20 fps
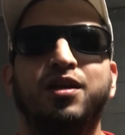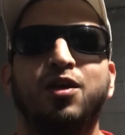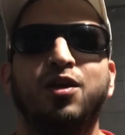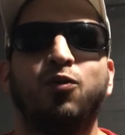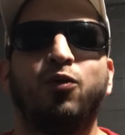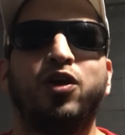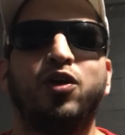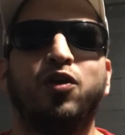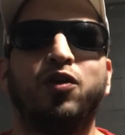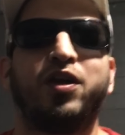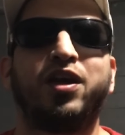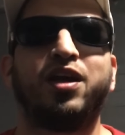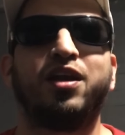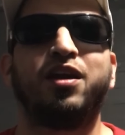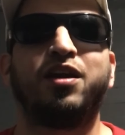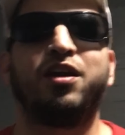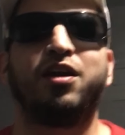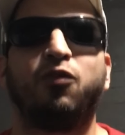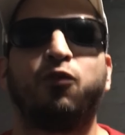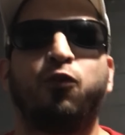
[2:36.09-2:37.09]
When you don't get
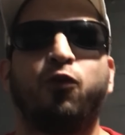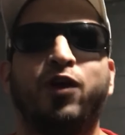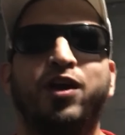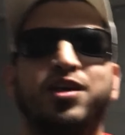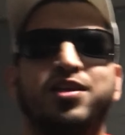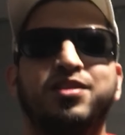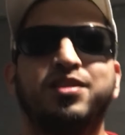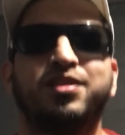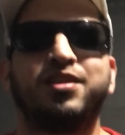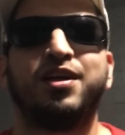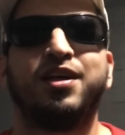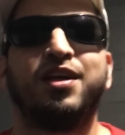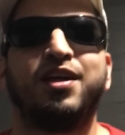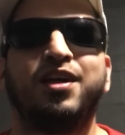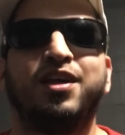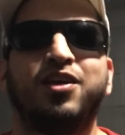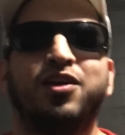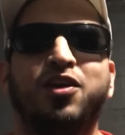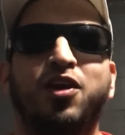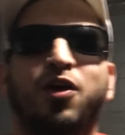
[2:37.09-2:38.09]
enough rest,
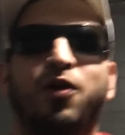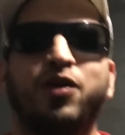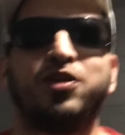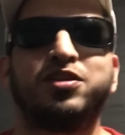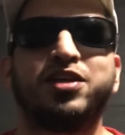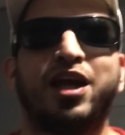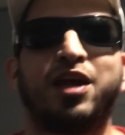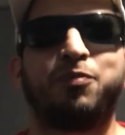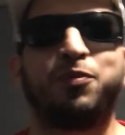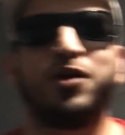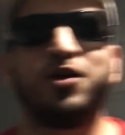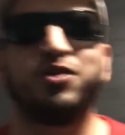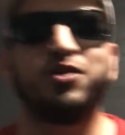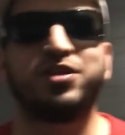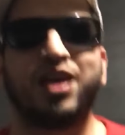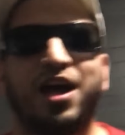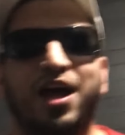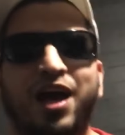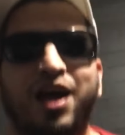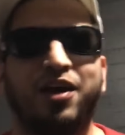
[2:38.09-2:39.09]
you know, you take pills,
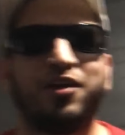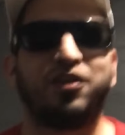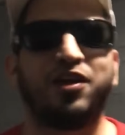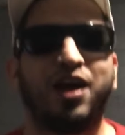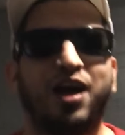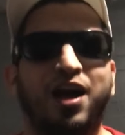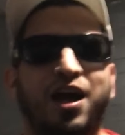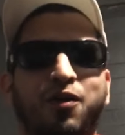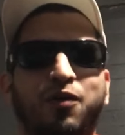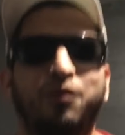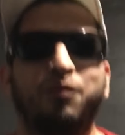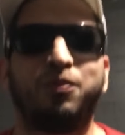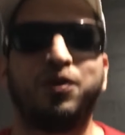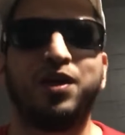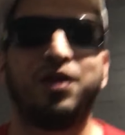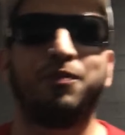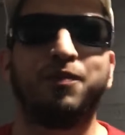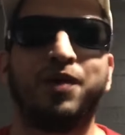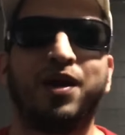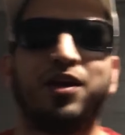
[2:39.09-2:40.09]
how it
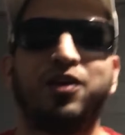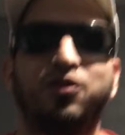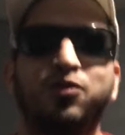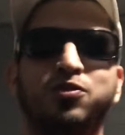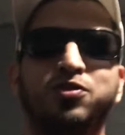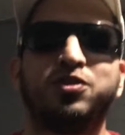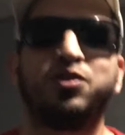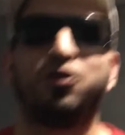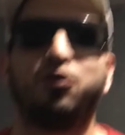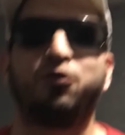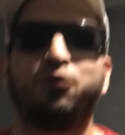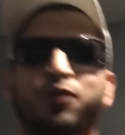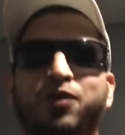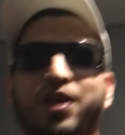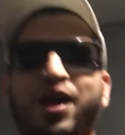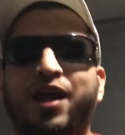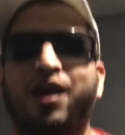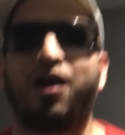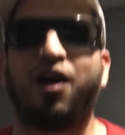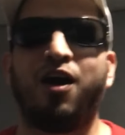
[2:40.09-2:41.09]
be, man, you still feel
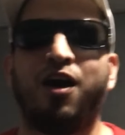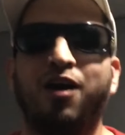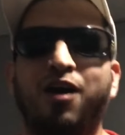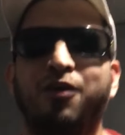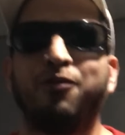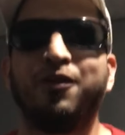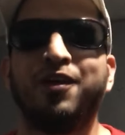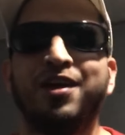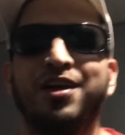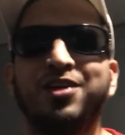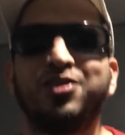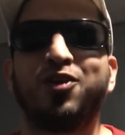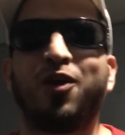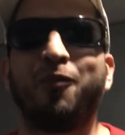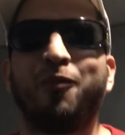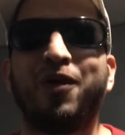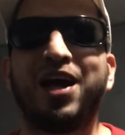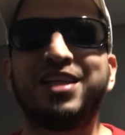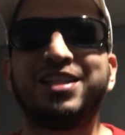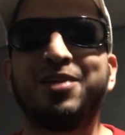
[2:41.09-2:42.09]
like off. So
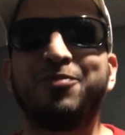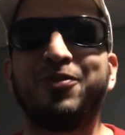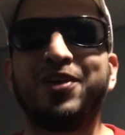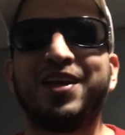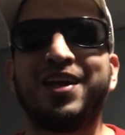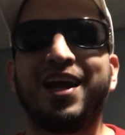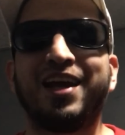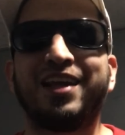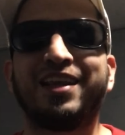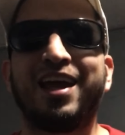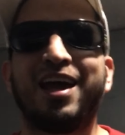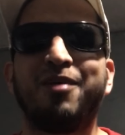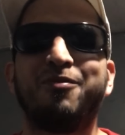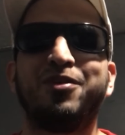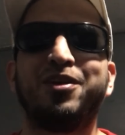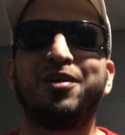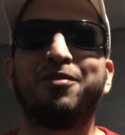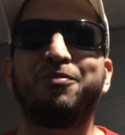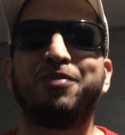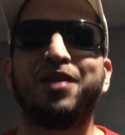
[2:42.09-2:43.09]
imagine me like that,
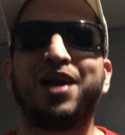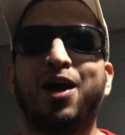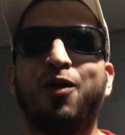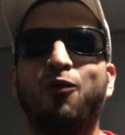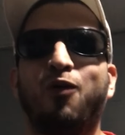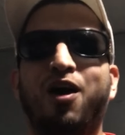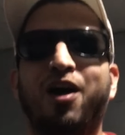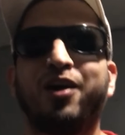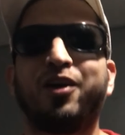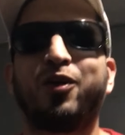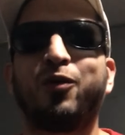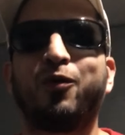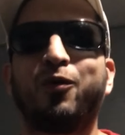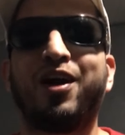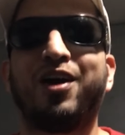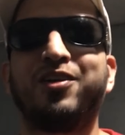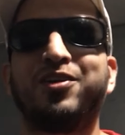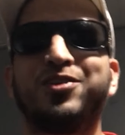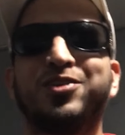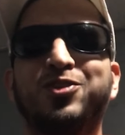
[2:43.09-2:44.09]
being blind, walking
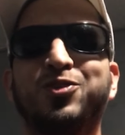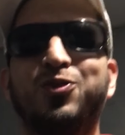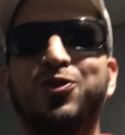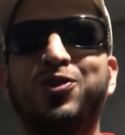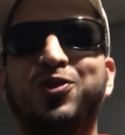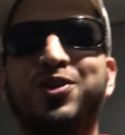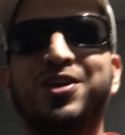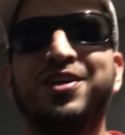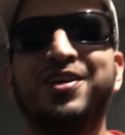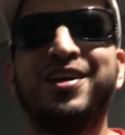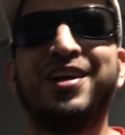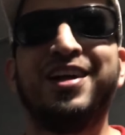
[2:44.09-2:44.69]
around the school.